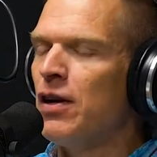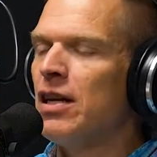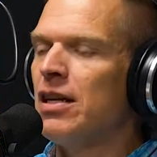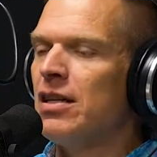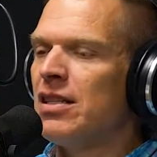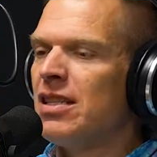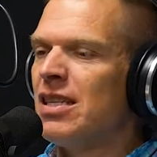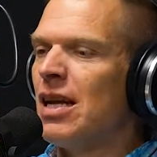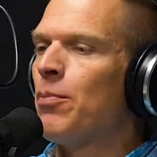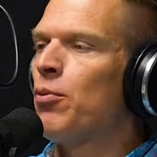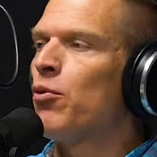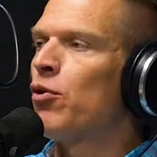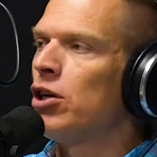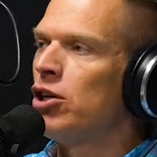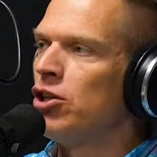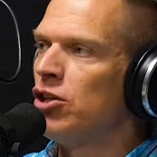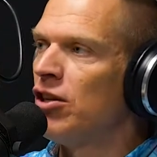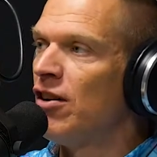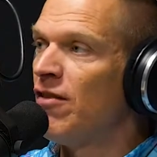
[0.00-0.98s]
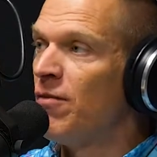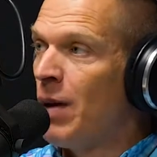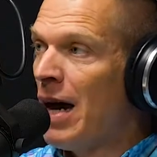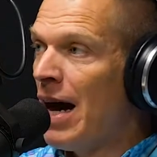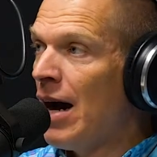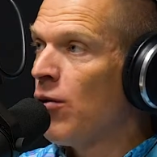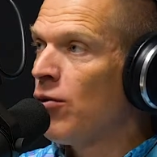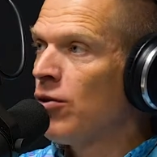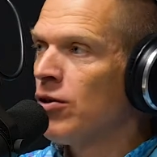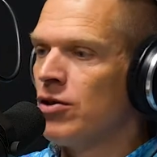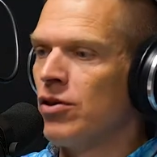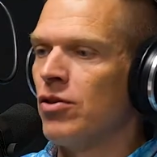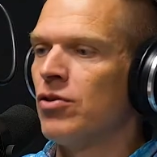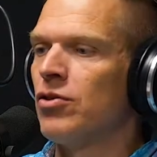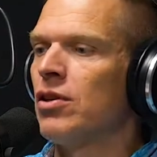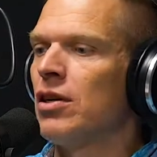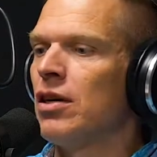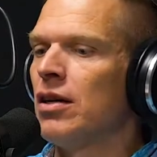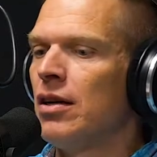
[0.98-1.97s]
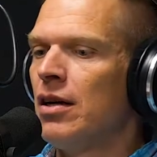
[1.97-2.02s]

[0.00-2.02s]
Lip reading: separation of powers.